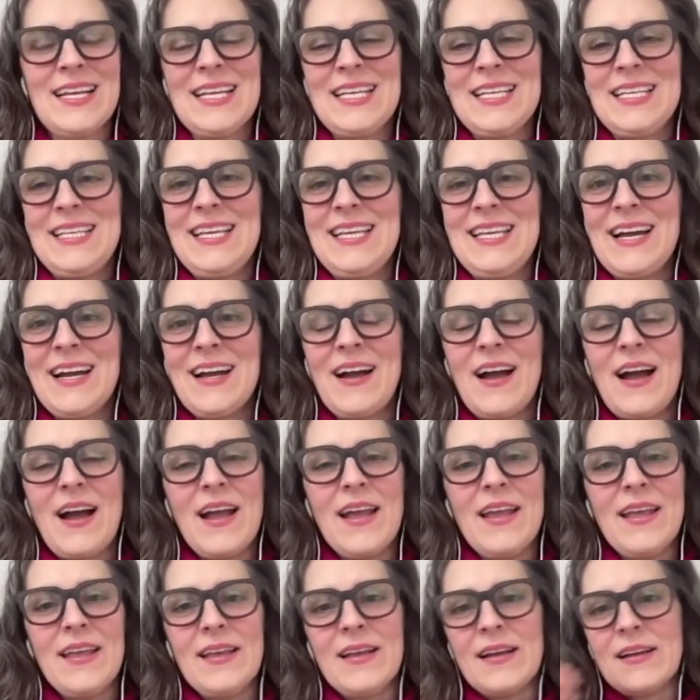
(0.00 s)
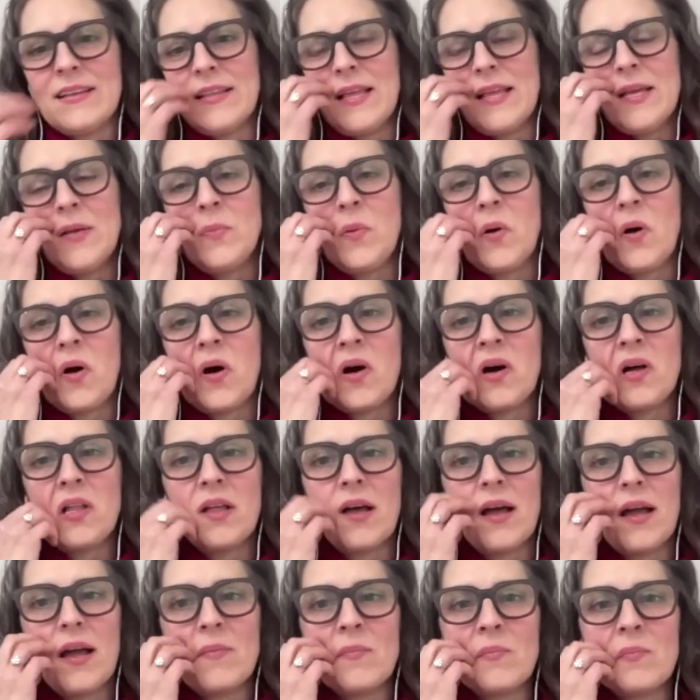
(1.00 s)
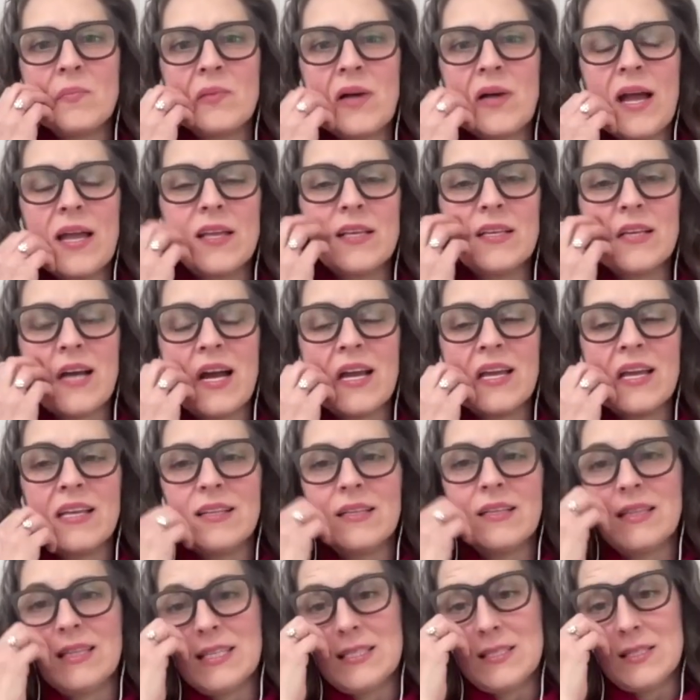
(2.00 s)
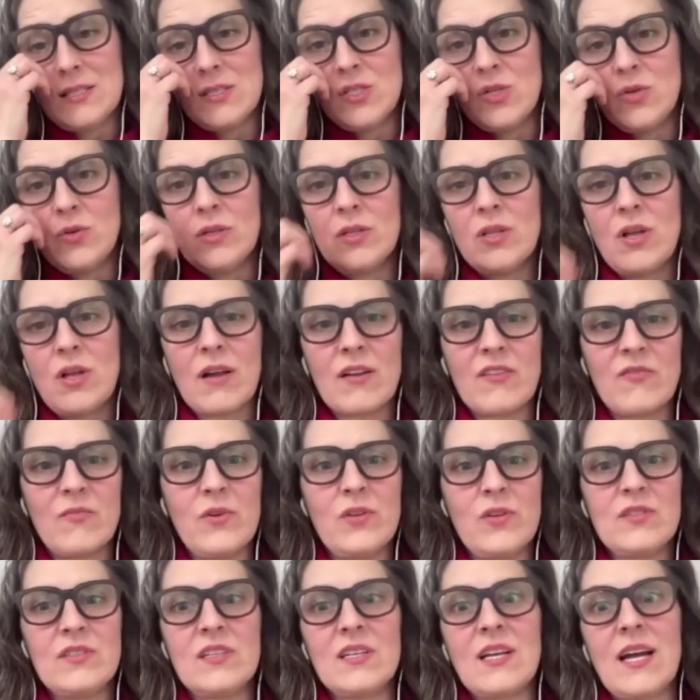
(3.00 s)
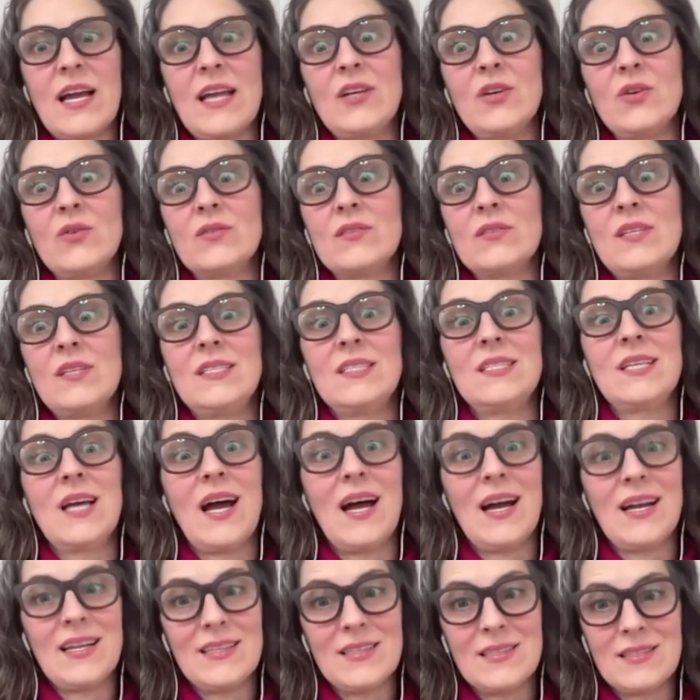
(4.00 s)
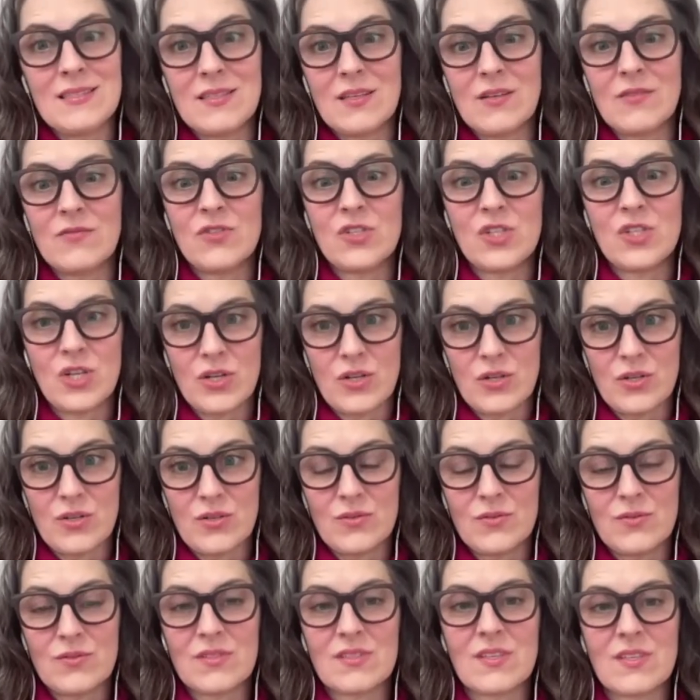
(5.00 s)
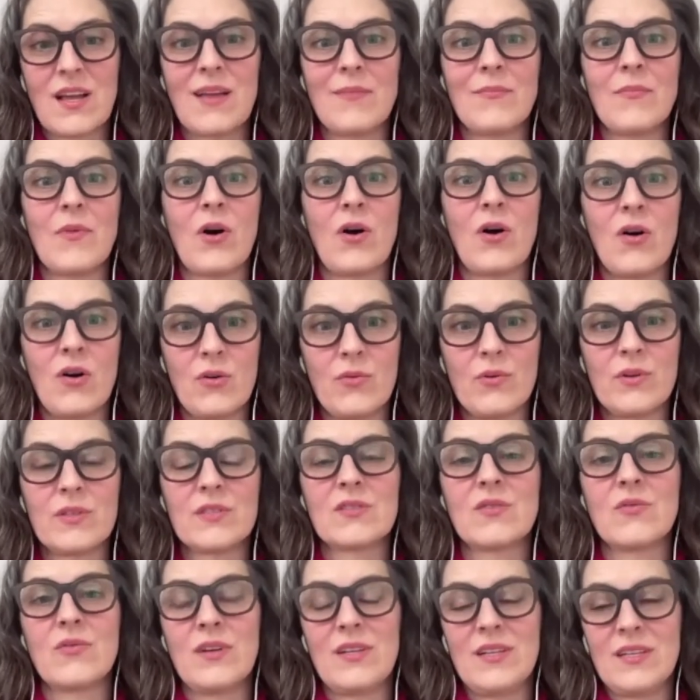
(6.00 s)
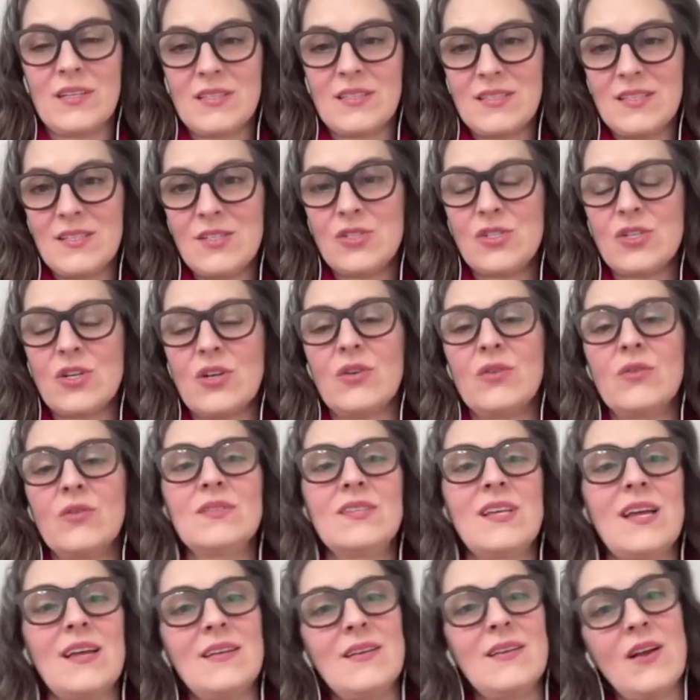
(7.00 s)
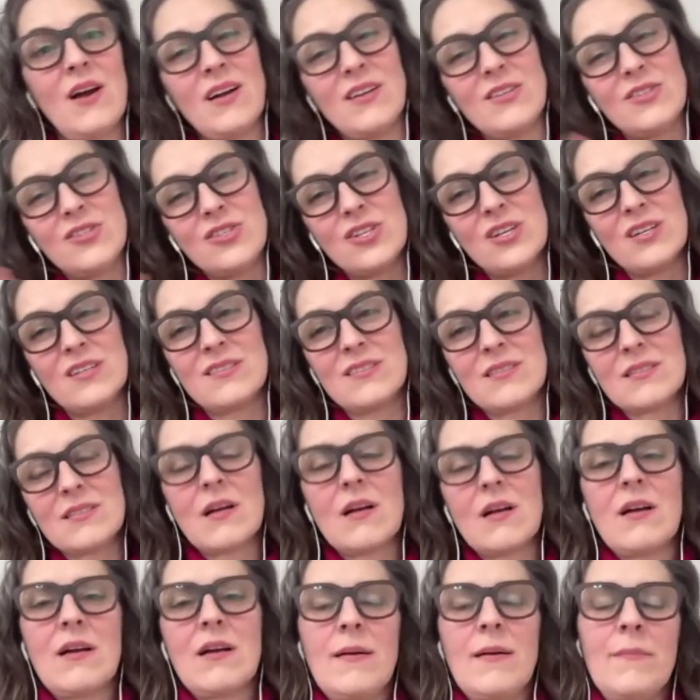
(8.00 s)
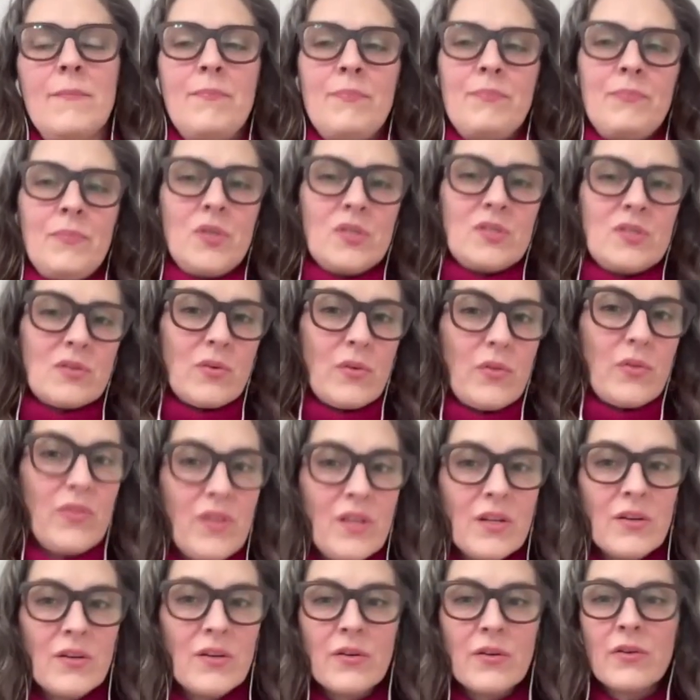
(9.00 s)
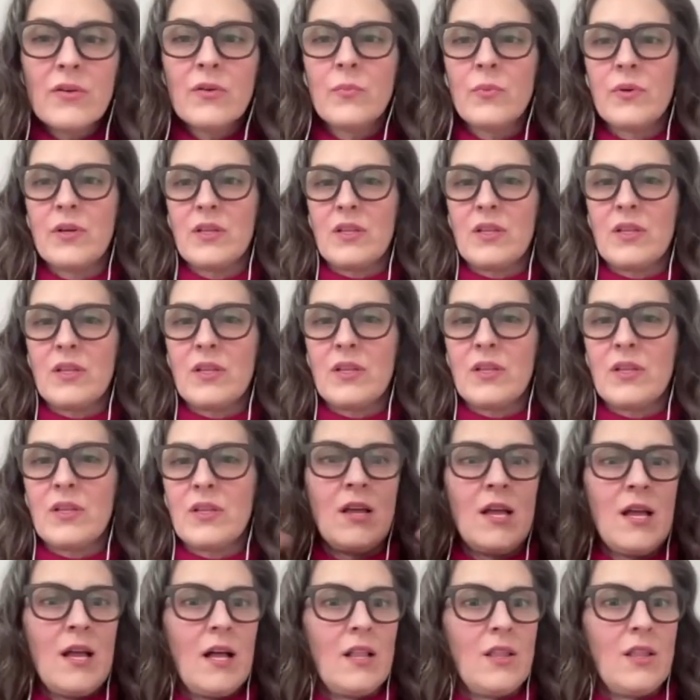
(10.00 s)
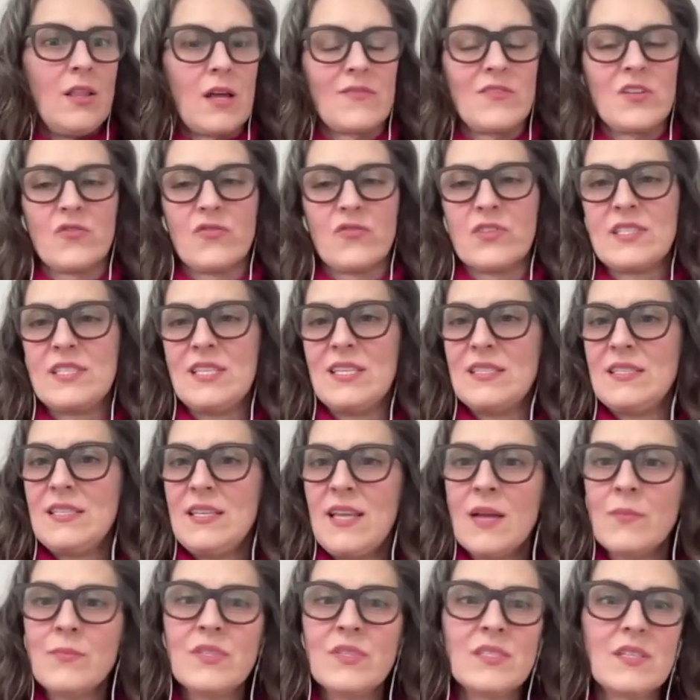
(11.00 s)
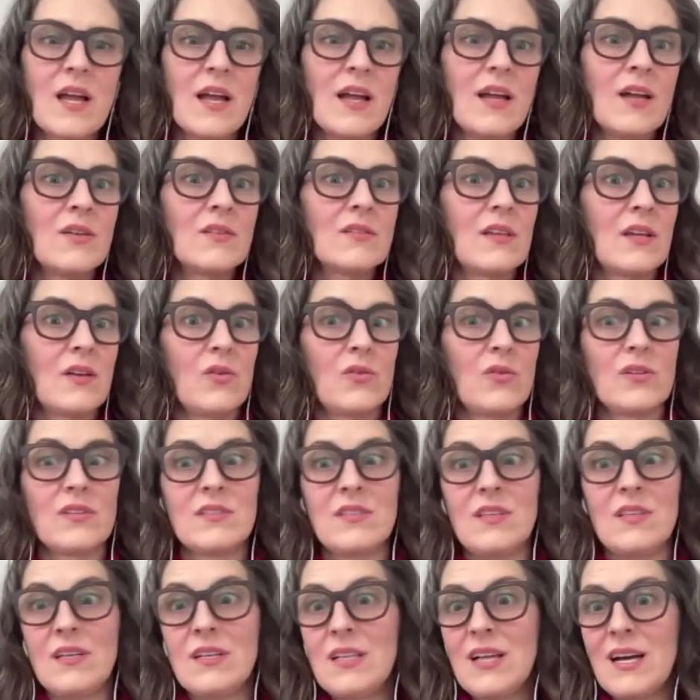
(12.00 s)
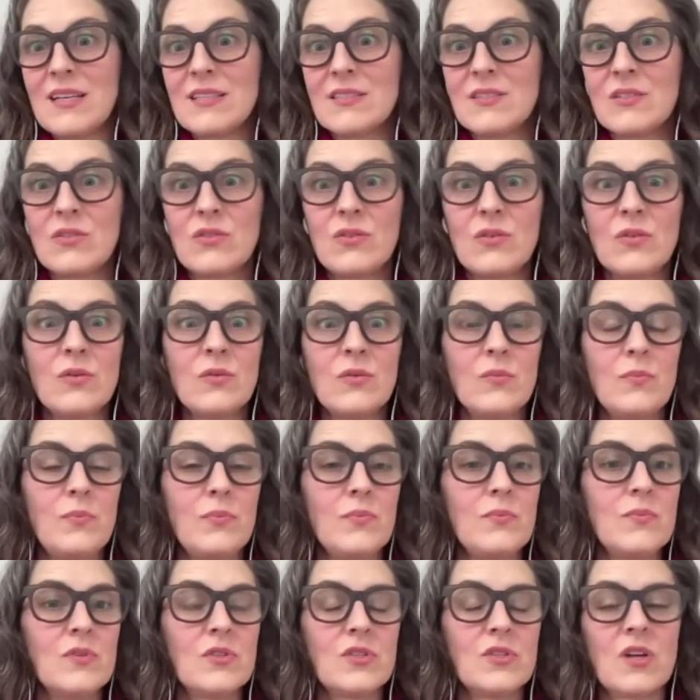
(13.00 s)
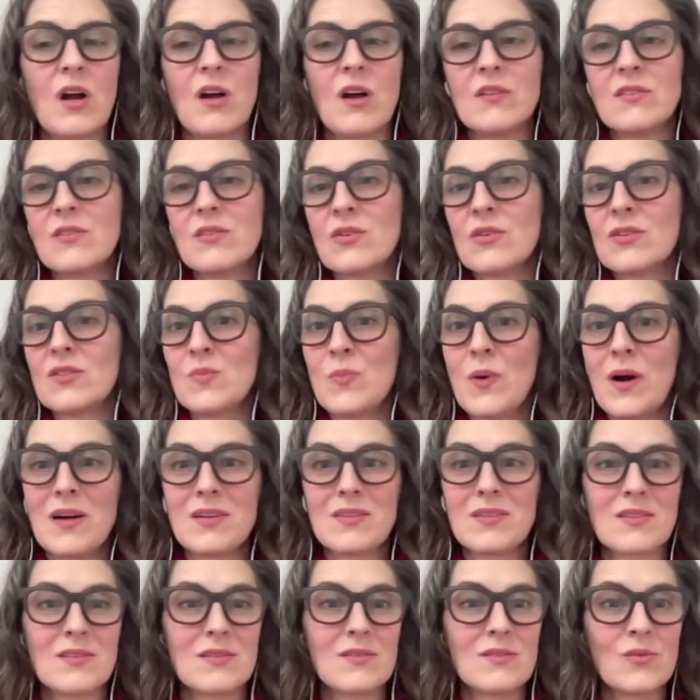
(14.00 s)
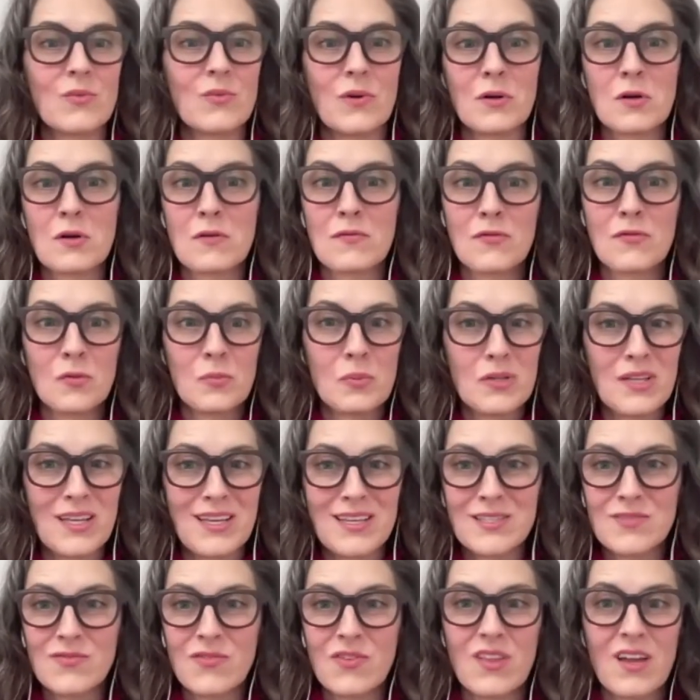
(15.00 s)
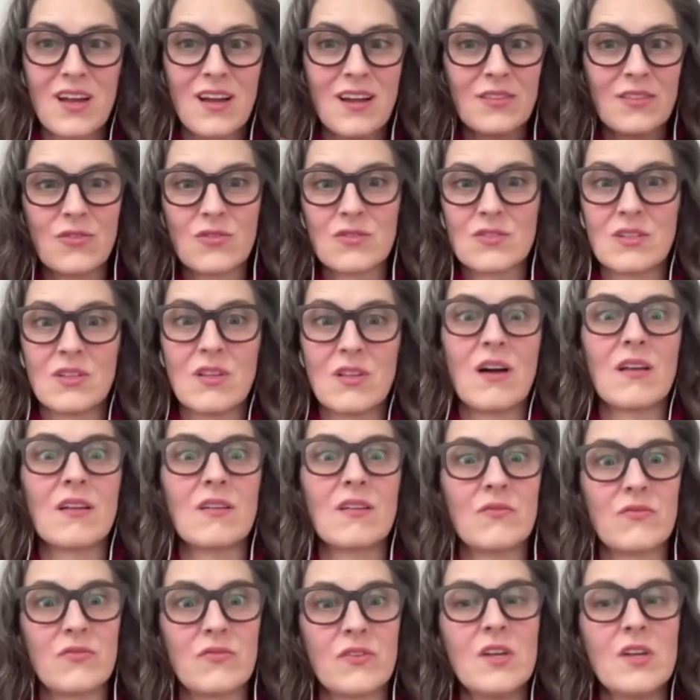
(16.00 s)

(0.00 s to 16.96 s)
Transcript: Yeah, I like Paul. I listen to a lot of music. I go see tons of shows. I'm always going to see shows, and not just musical theater, but like a lot of different CCM styles. I go to see classical concerts. Boston's a wonderful place for that. There's a lot of